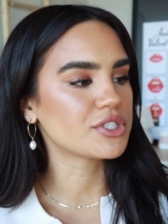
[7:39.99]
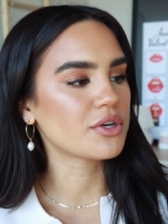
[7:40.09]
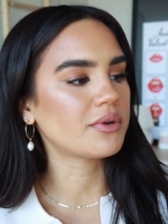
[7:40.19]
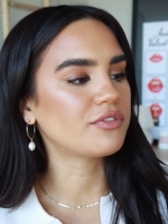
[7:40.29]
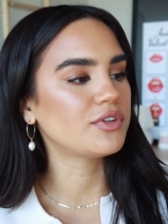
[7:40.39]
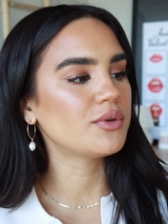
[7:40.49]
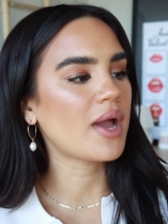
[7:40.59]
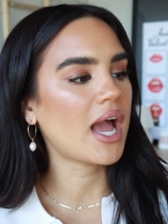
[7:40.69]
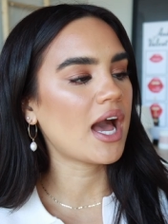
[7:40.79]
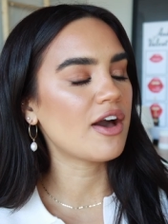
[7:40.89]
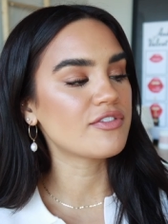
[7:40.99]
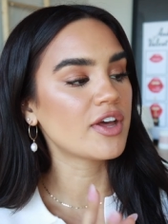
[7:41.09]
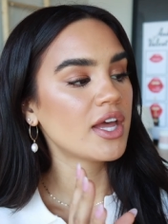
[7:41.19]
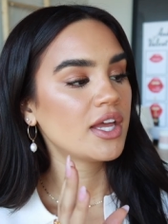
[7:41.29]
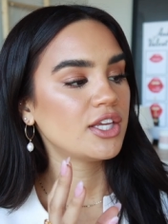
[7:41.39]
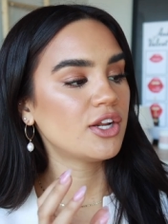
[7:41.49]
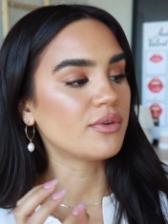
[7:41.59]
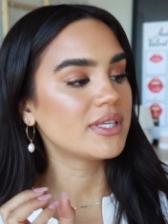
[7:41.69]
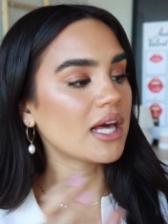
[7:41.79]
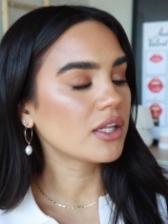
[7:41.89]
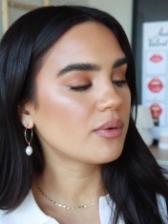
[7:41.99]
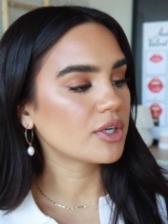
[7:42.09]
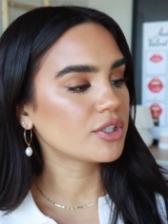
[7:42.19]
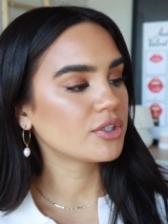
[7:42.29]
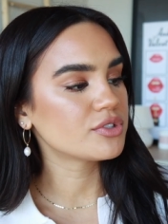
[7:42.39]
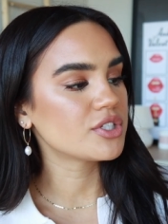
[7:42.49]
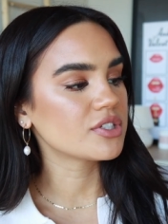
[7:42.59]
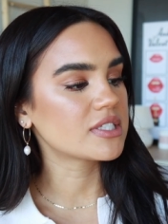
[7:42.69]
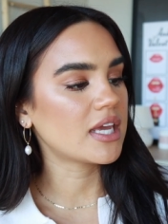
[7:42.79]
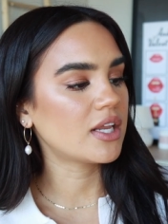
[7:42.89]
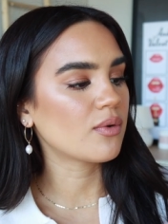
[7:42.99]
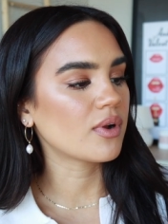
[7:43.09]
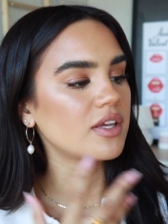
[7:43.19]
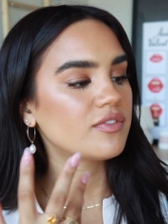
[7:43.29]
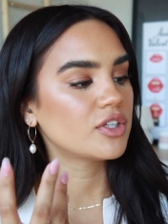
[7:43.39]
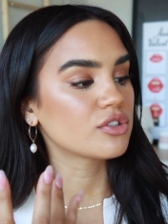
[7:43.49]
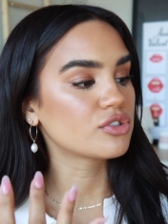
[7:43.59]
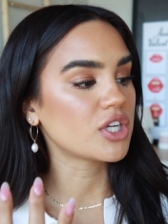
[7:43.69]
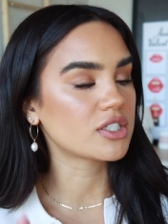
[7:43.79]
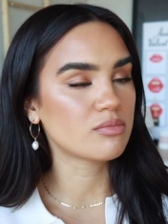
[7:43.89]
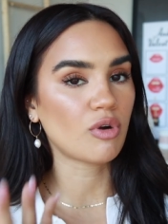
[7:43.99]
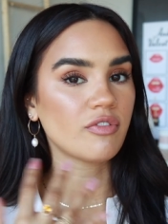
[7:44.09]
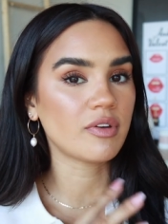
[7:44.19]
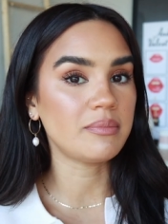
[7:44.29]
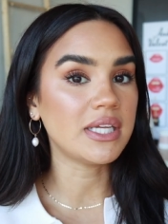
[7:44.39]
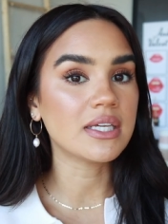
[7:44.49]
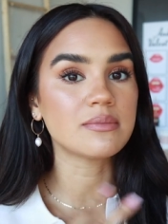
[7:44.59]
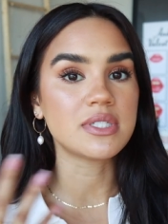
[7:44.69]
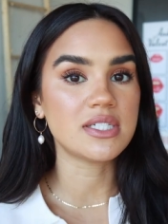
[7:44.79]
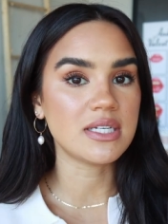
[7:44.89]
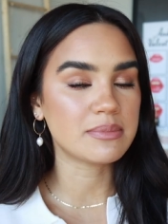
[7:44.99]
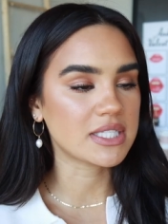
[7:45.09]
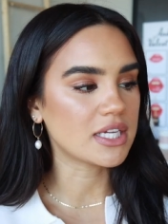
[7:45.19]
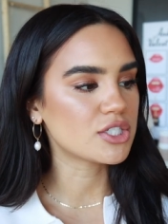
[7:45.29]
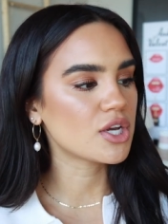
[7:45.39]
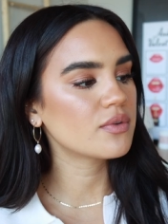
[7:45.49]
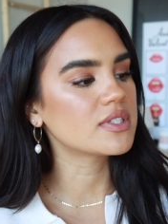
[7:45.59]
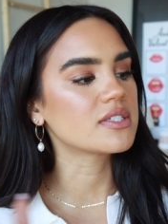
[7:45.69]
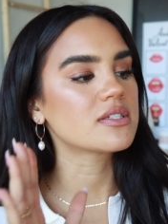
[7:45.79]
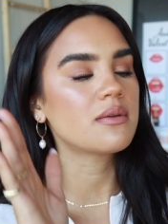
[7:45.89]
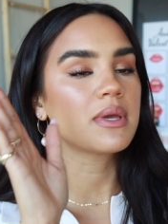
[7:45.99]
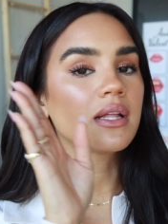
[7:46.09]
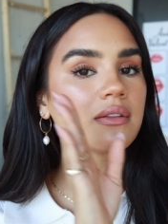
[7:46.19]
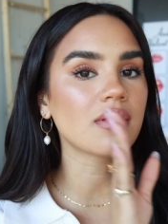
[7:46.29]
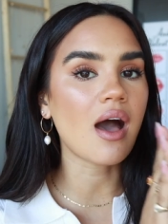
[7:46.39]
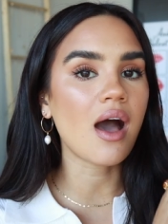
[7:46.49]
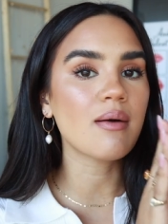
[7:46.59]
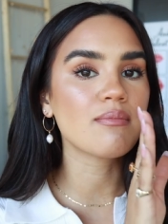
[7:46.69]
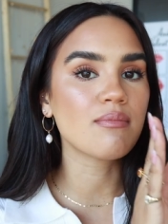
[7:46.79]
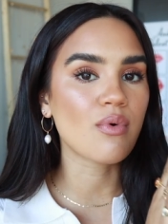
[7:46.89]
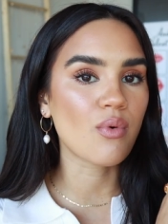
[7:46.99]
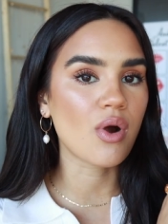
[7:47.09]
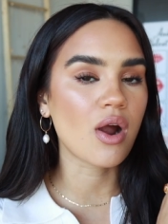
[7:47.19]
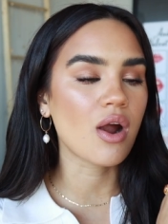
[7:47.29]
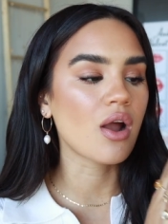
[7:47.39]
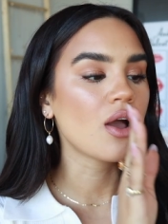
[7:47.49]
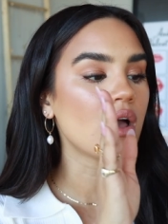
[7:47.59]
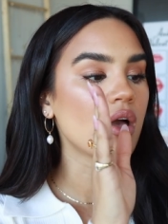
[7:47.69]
So if you have, you know, yellow undertones to your skin or even you're just more of a medium to deep skin tone, this is gonna be a lot more